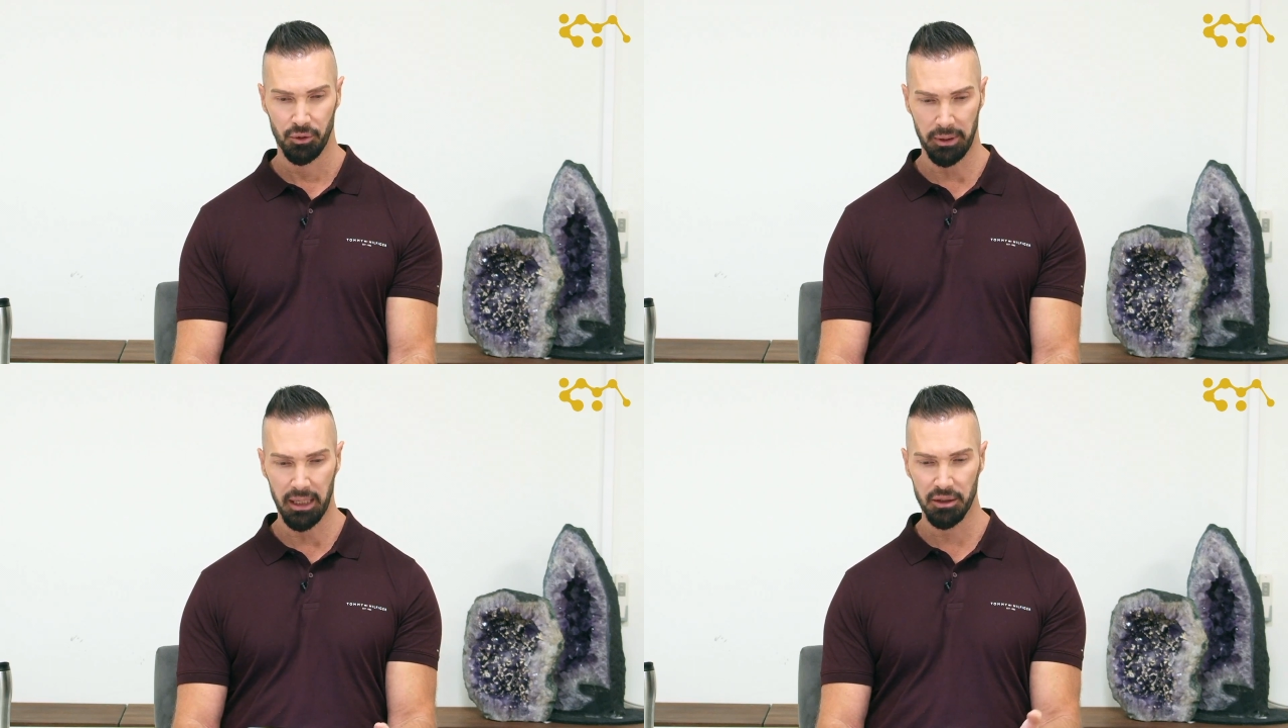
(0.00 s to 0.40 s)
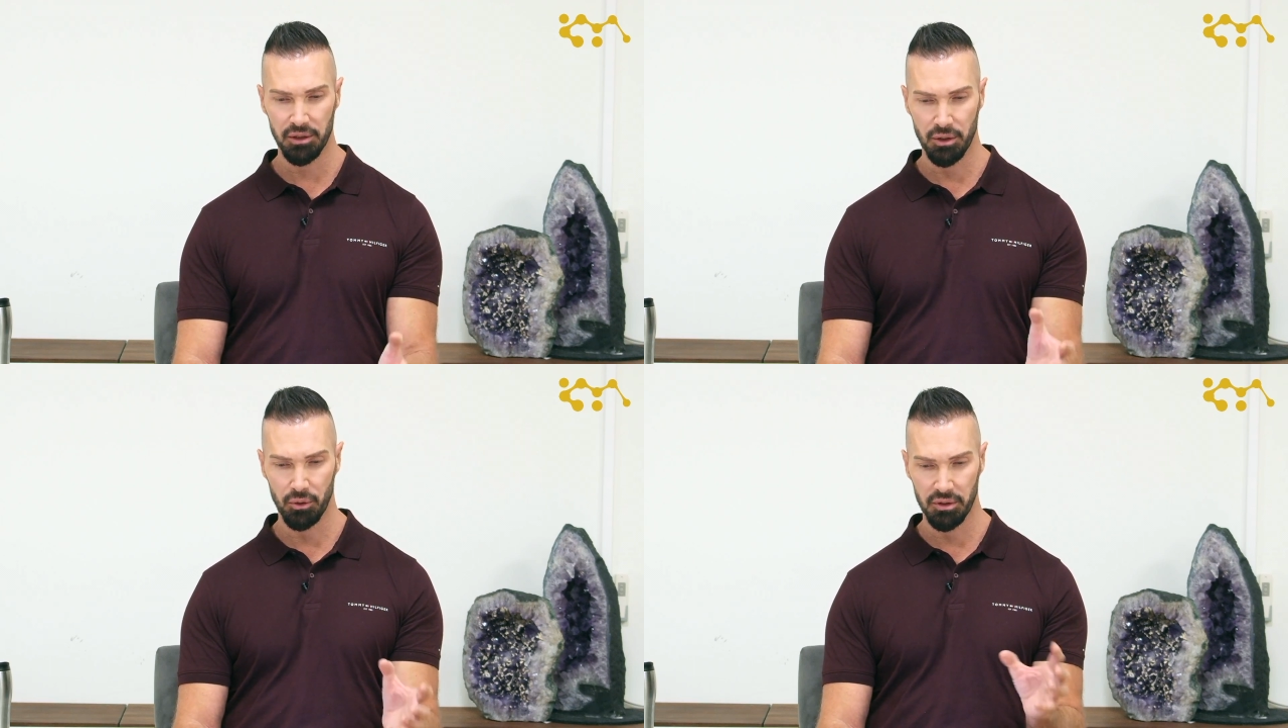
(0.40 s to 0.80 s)

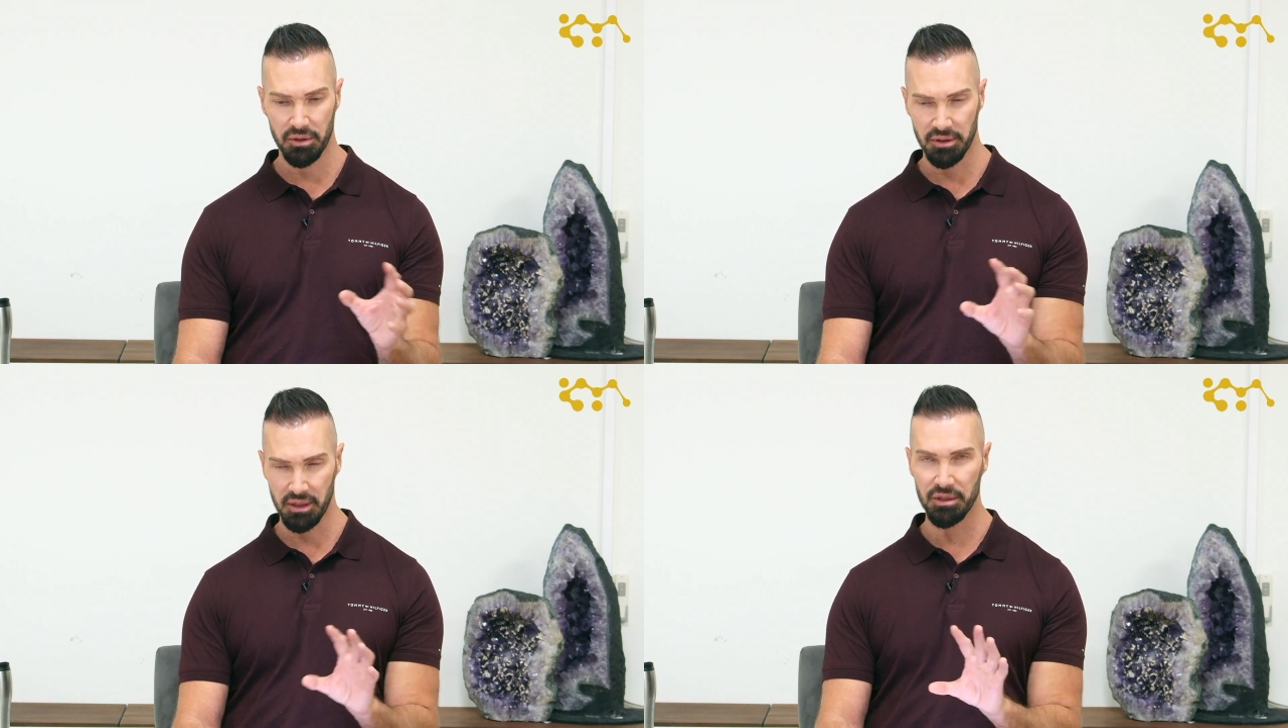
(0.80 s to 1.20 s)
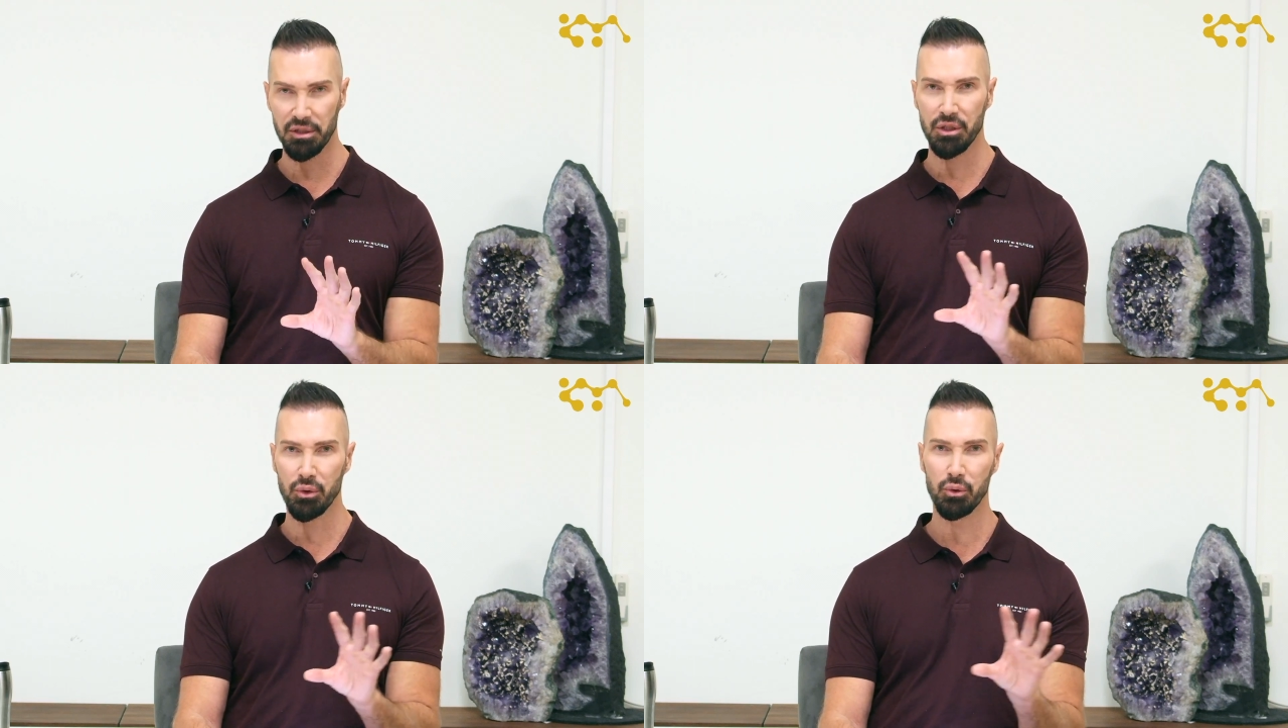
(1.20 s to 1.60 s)
Dragonstone
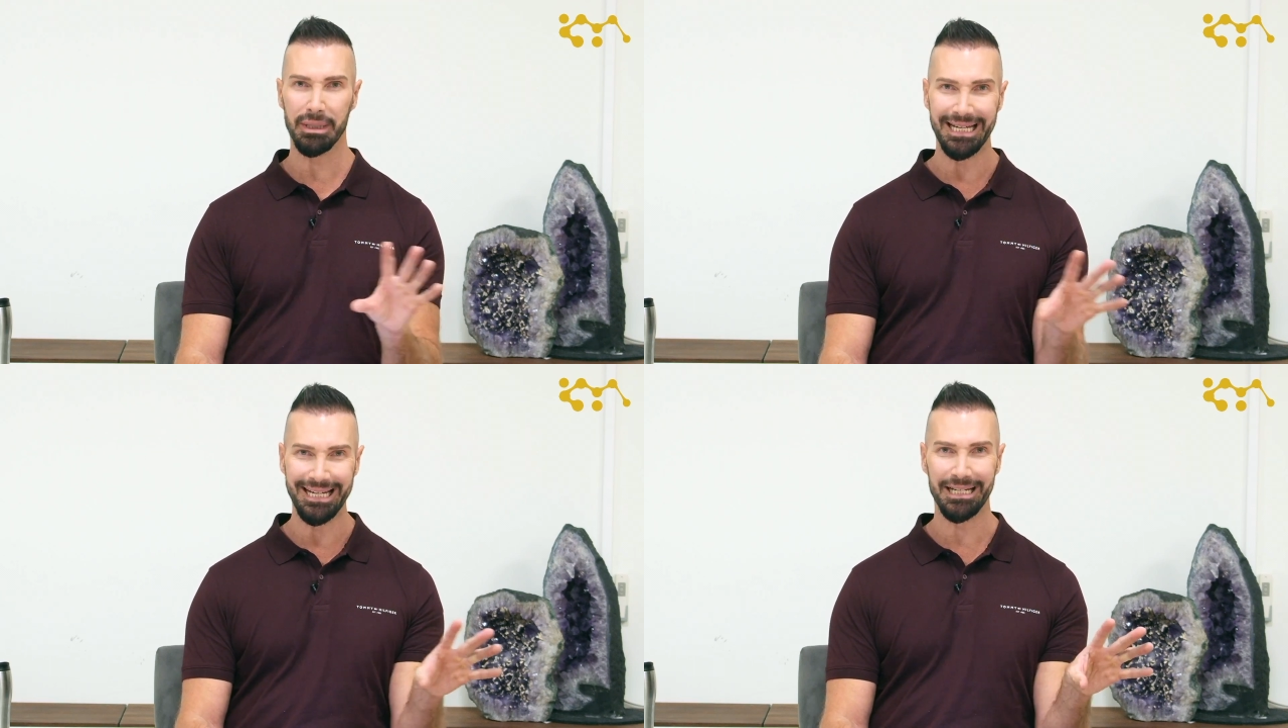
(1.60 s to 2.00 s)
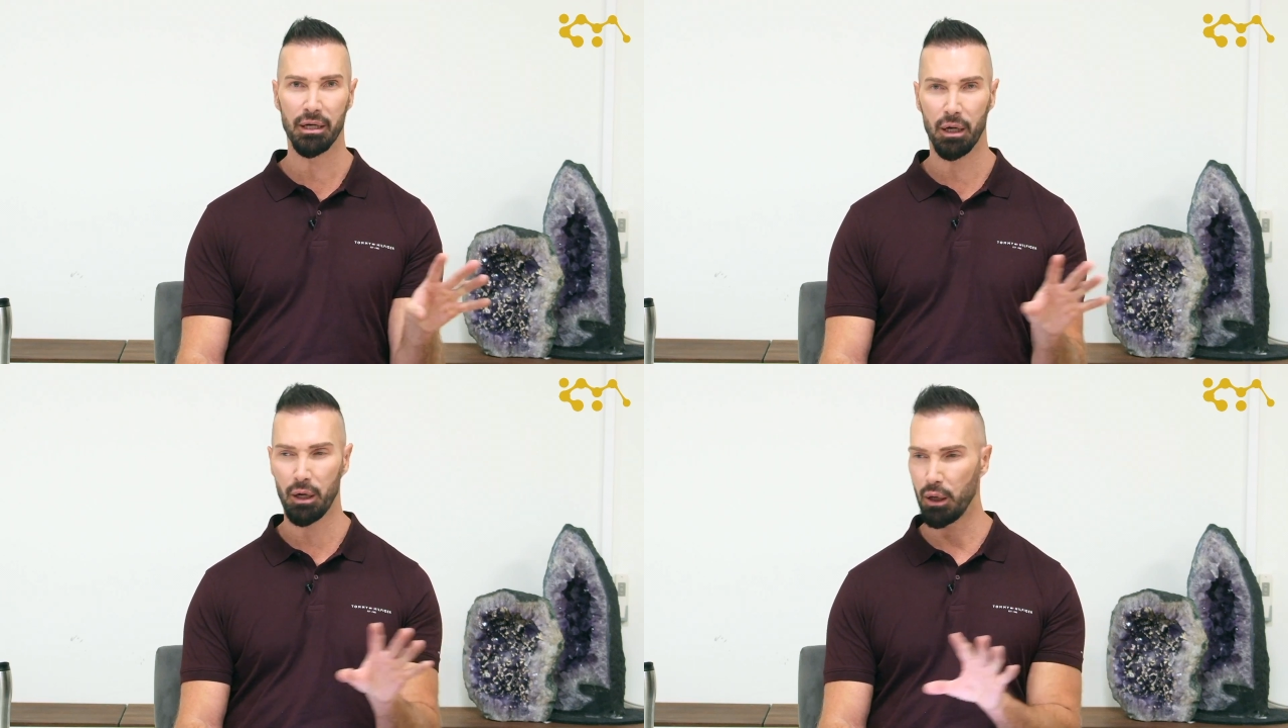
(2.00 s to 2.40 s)
assists you
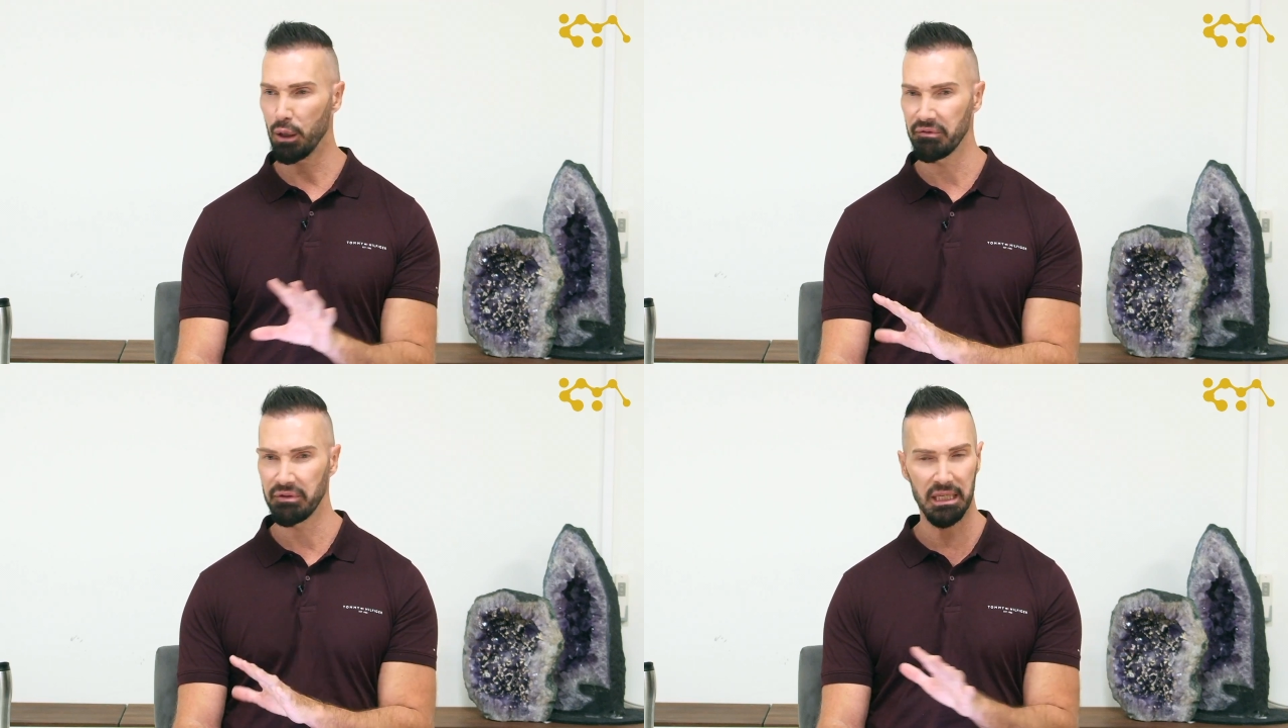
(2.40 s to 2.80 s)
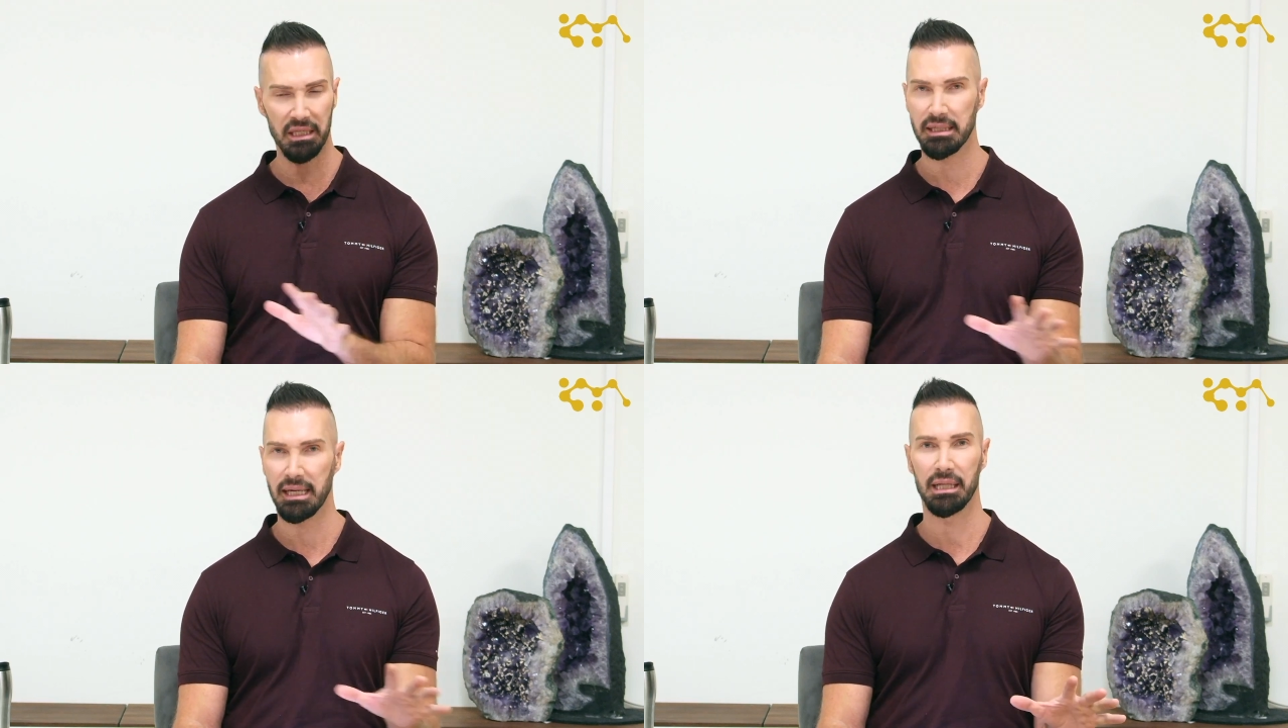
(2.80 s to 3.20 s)
in all of
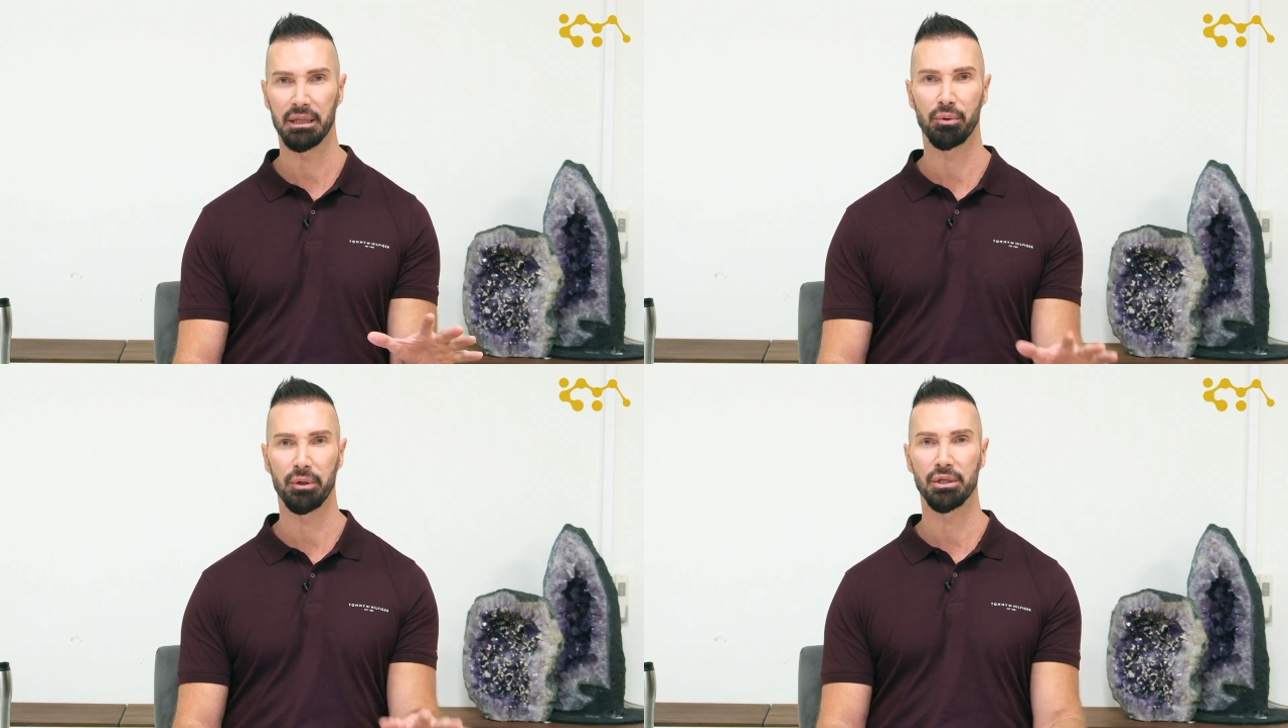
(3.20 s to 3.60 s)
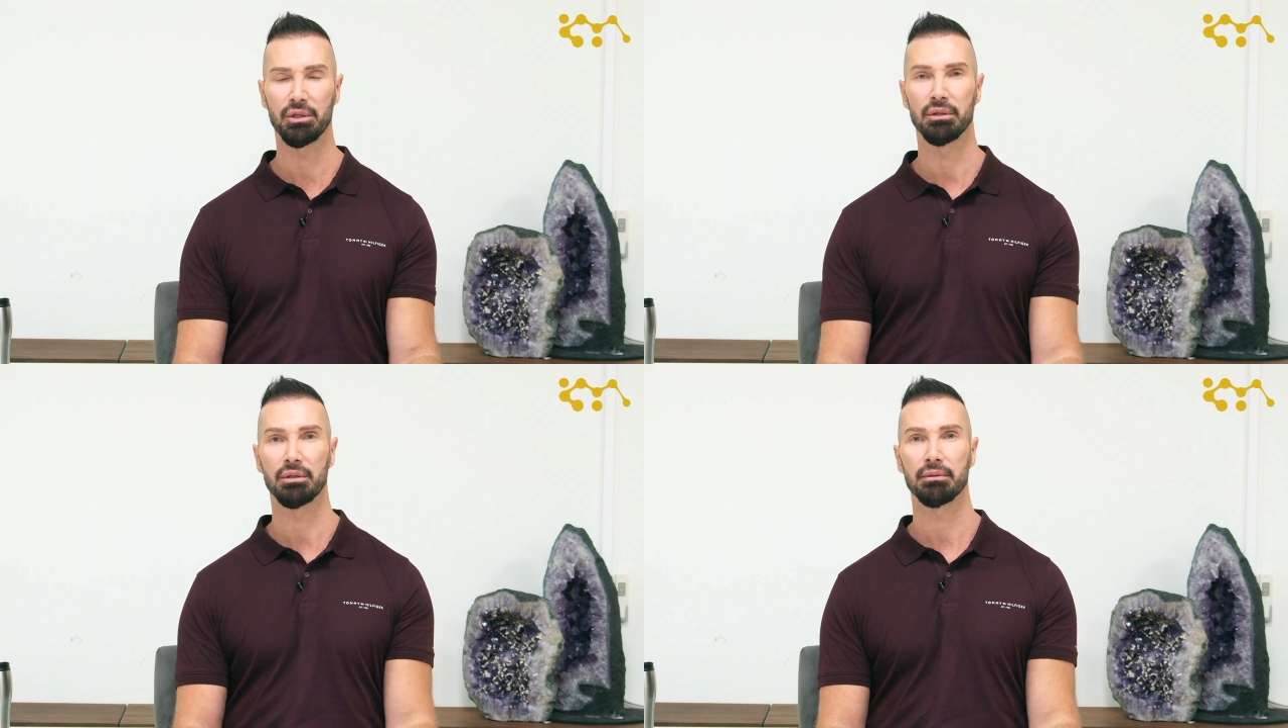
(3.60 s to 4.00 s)
these
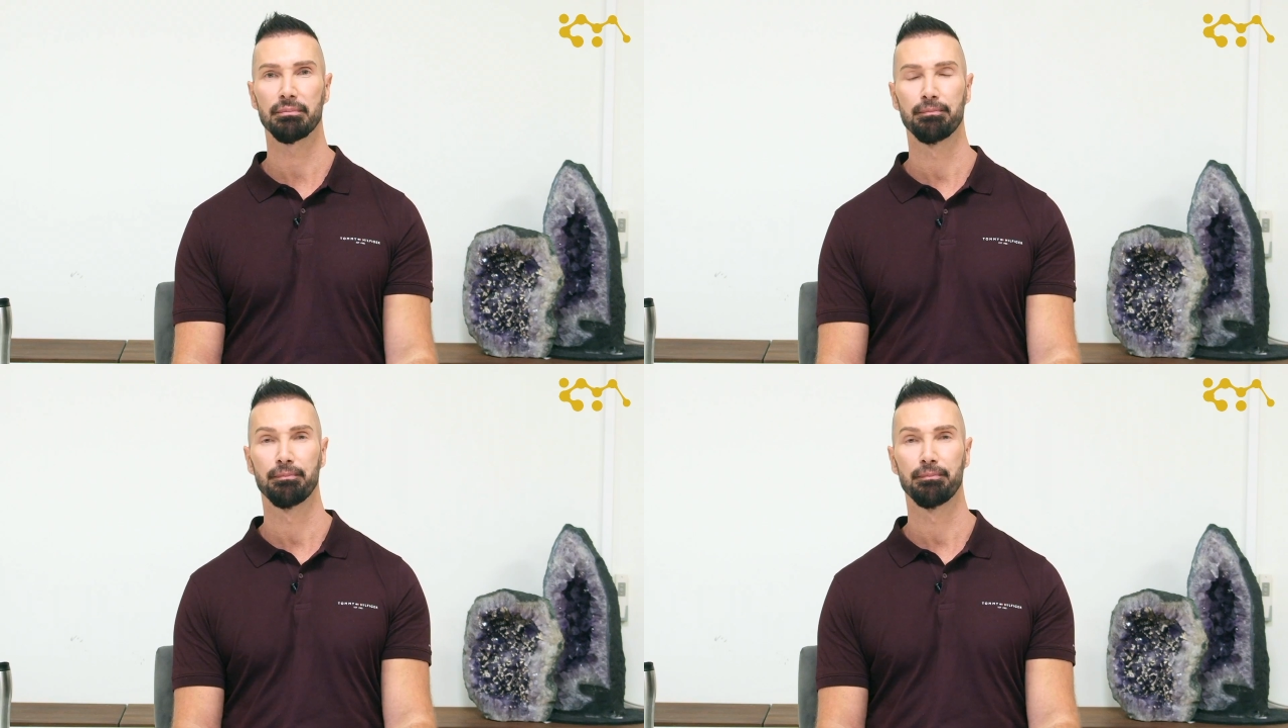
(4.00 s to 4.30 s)
calibrations.